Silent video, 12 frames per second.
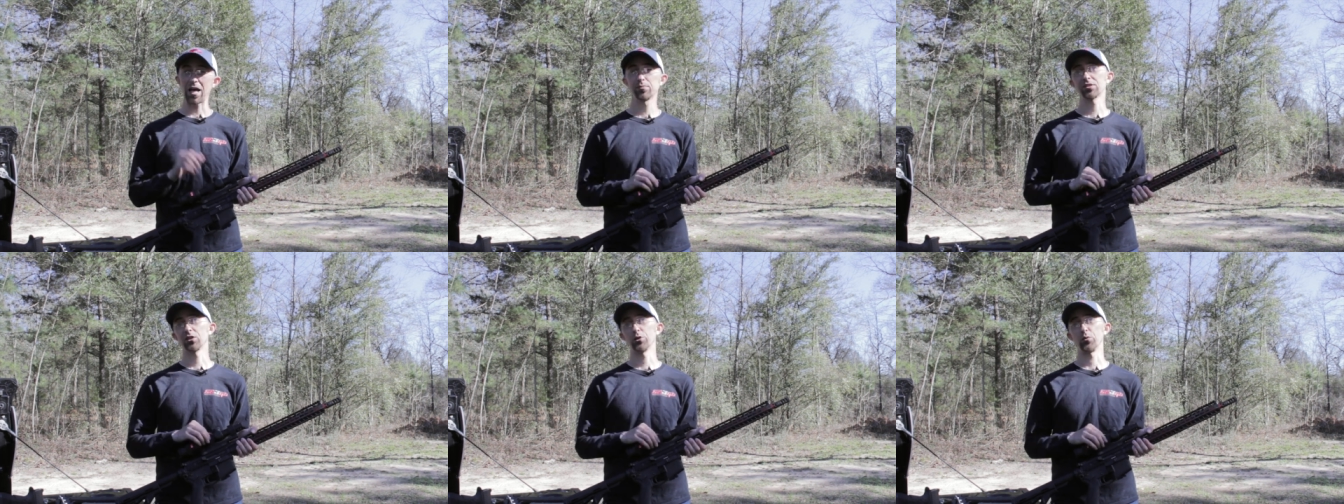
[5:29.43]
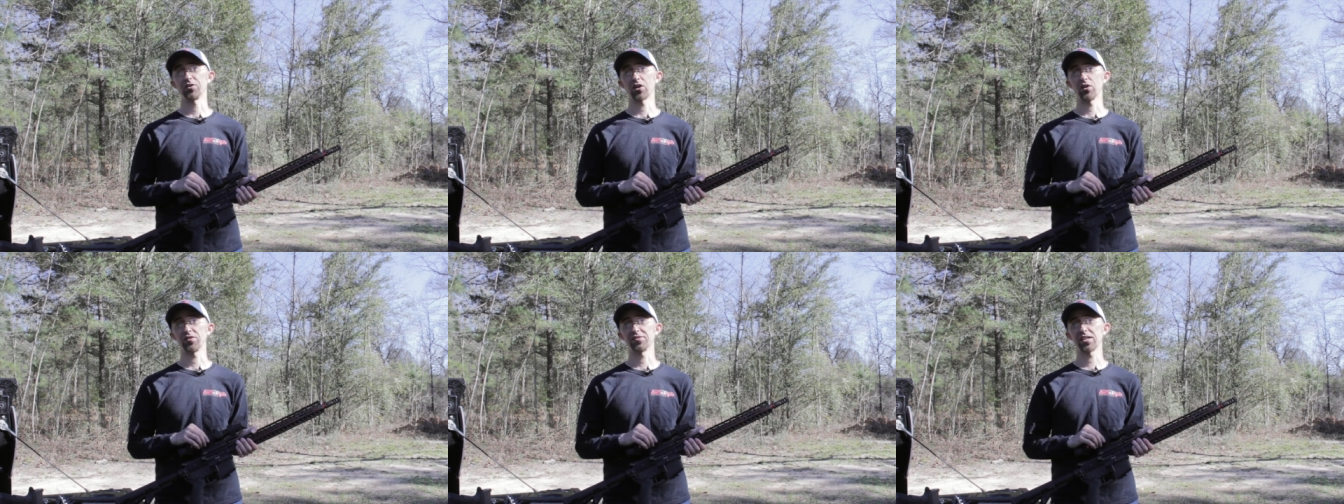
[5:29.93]
absolute
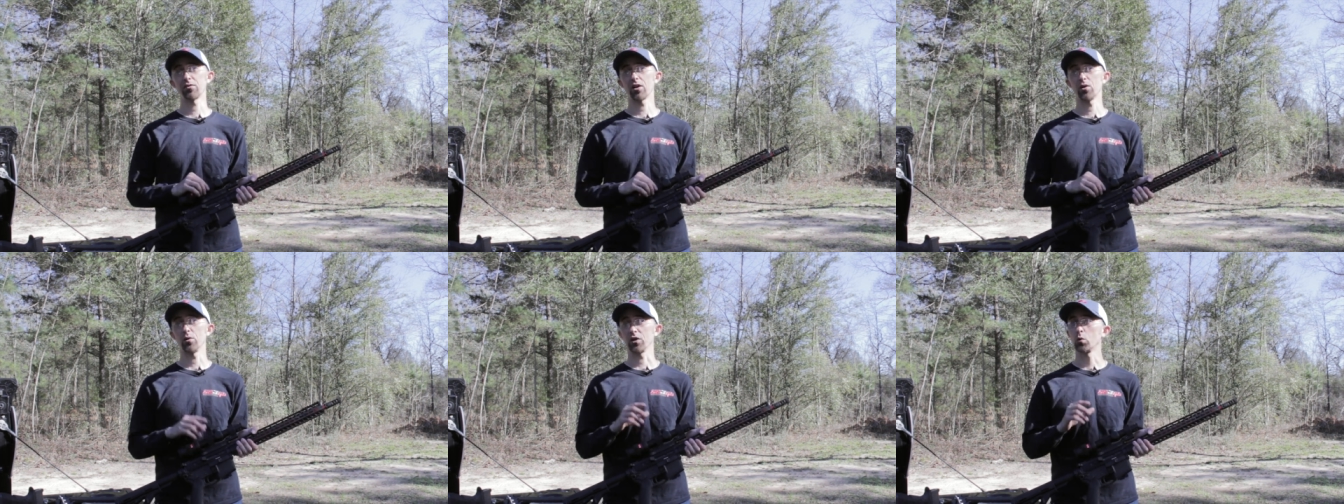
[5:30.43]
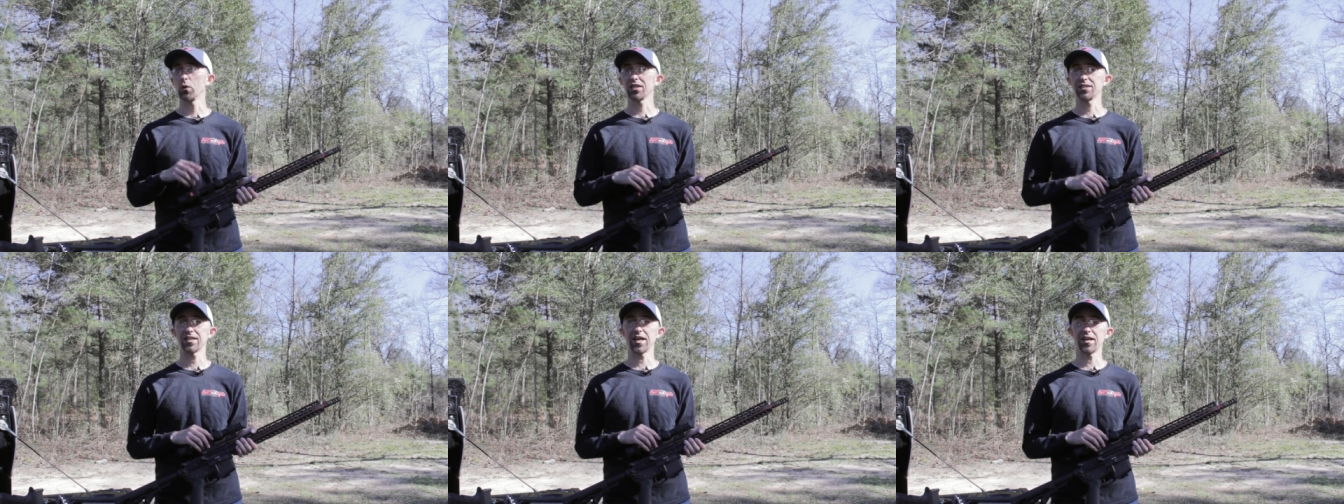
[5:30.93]
return to zero and quick
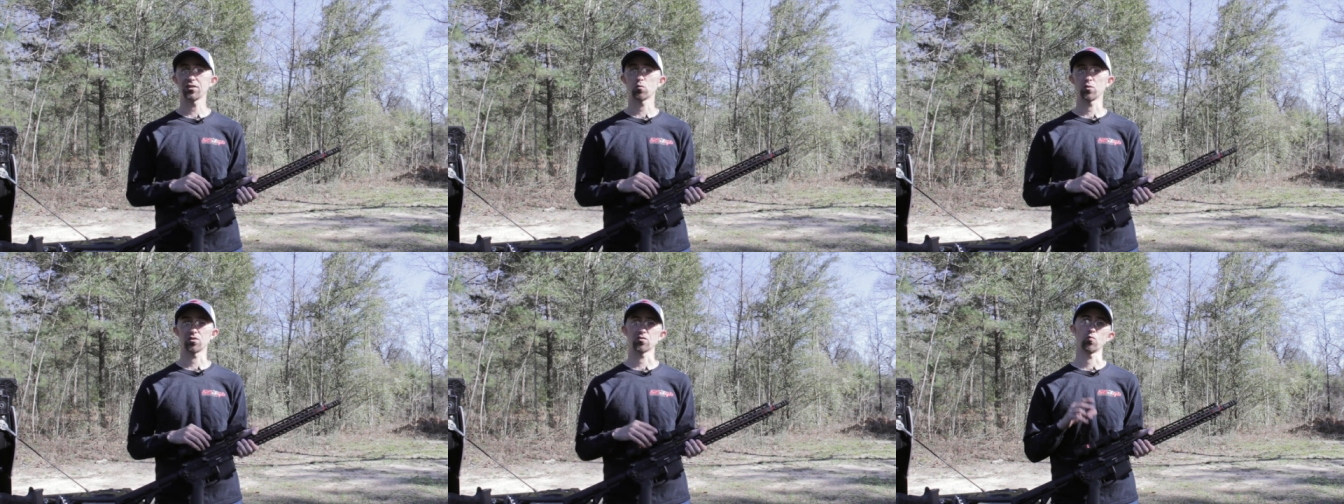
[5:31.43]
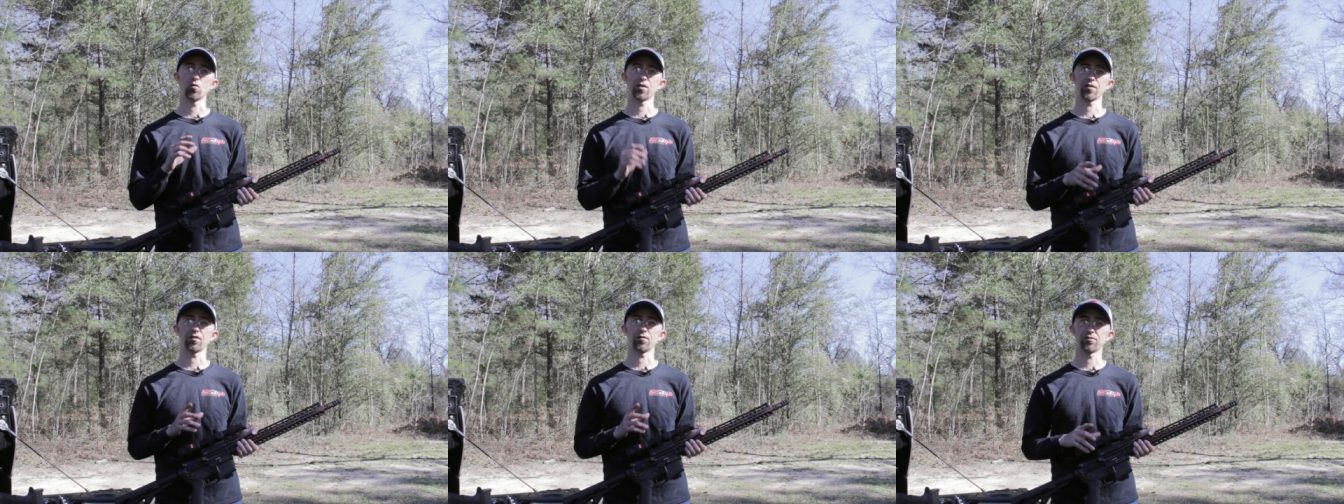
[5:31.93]
detach, which is one
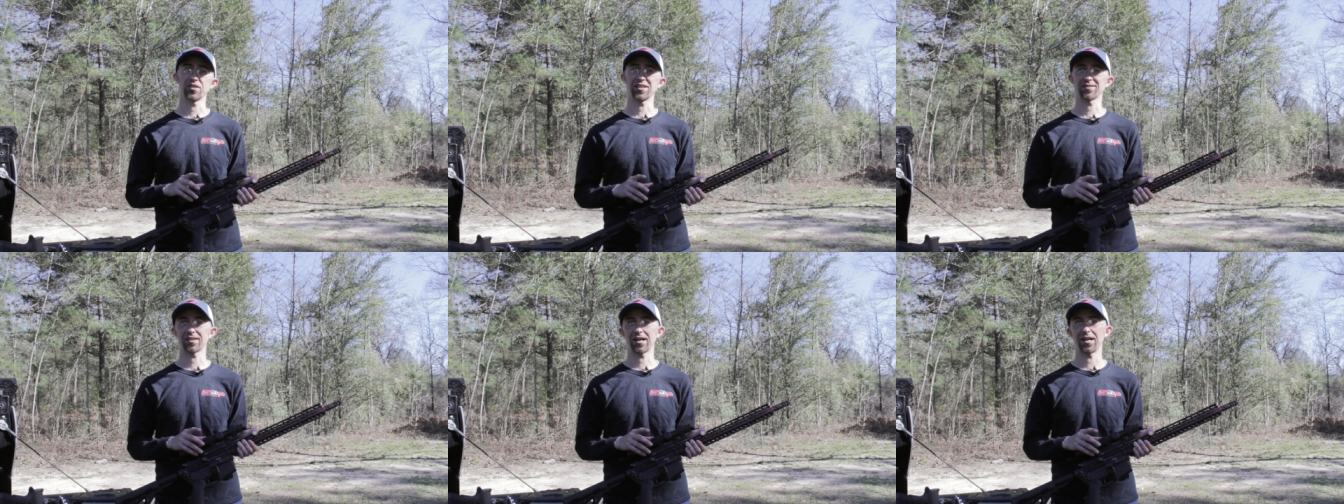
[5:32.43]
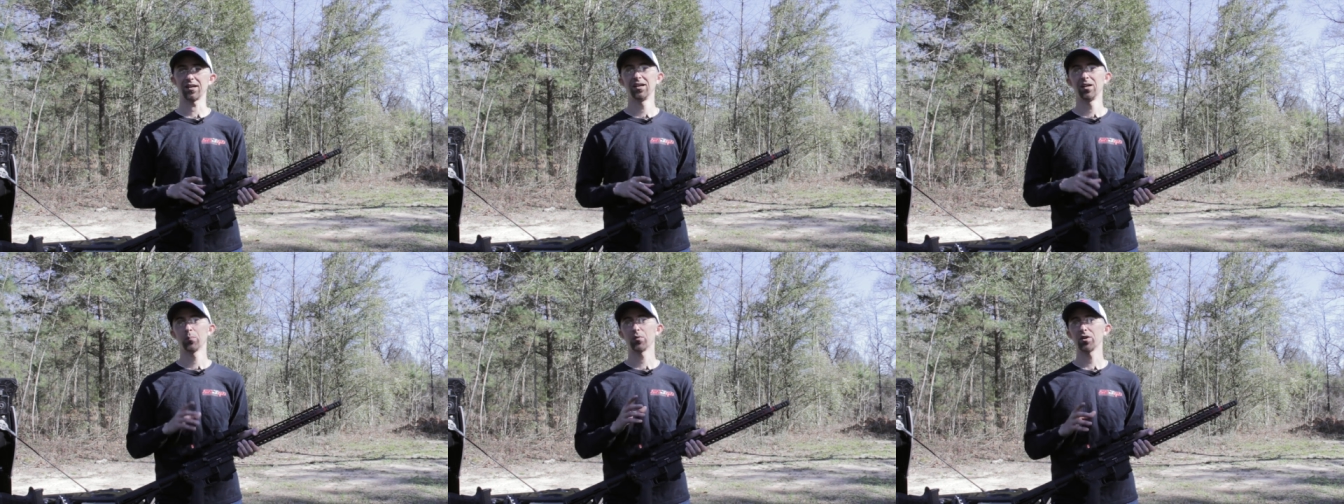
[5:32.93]
of the things that I
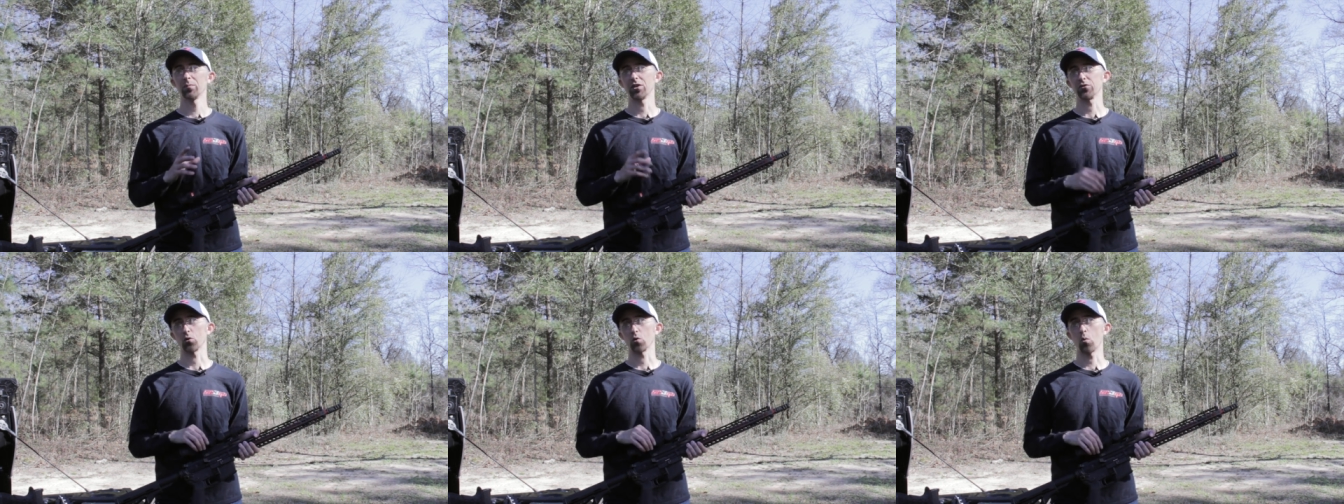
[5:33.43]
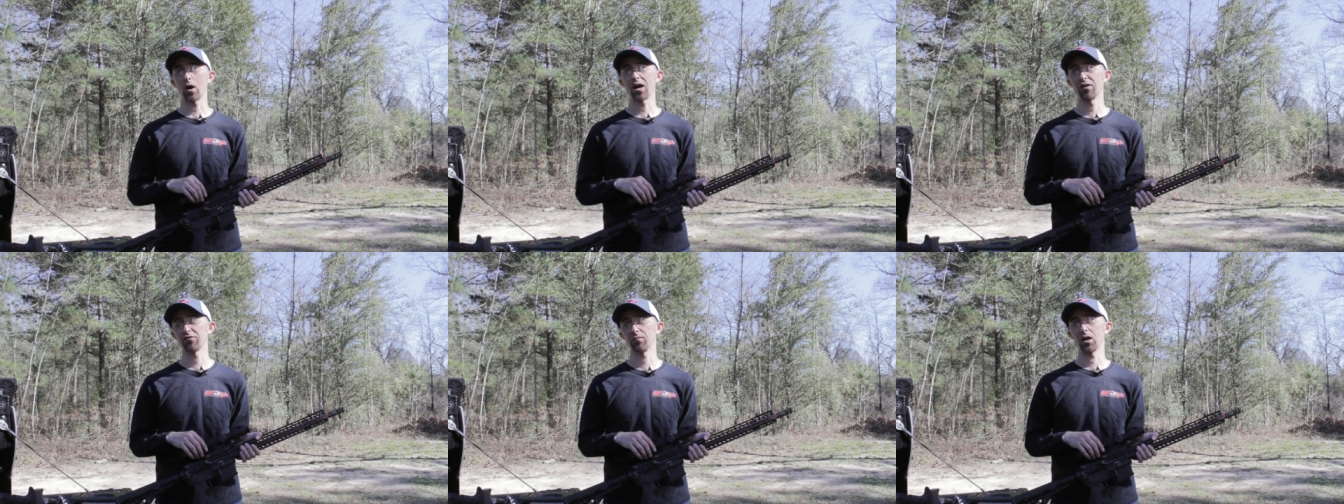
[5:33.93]
pretty much
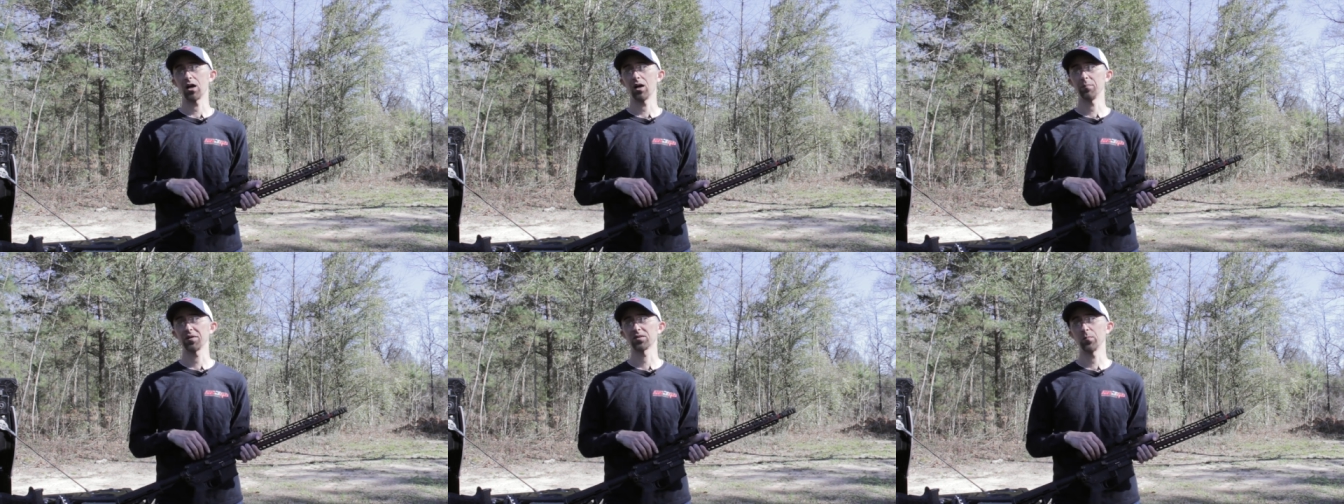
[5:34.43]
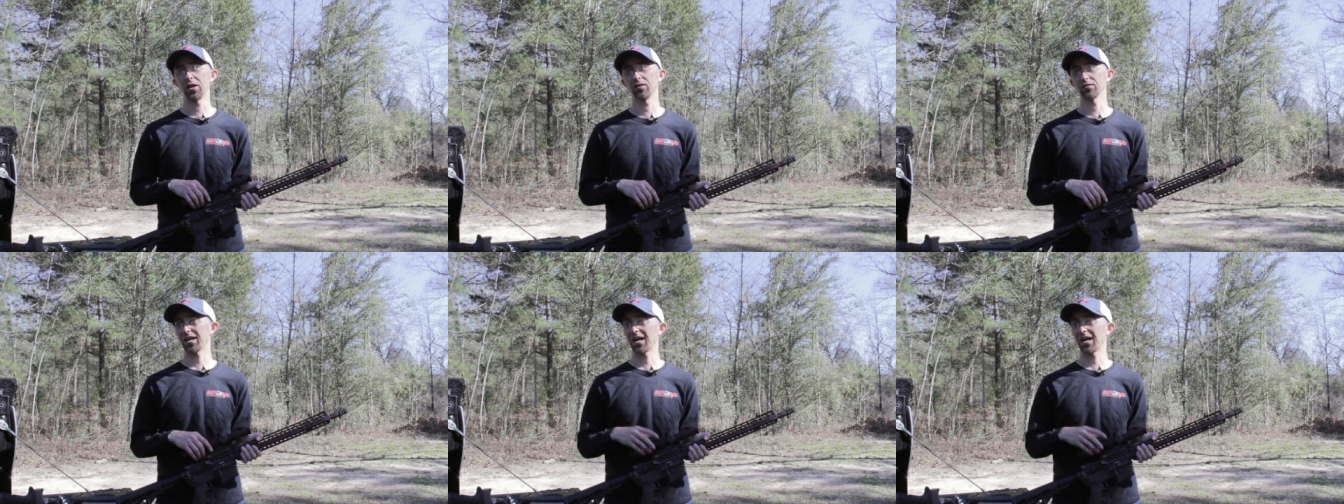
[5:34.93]
require from my optics mounts.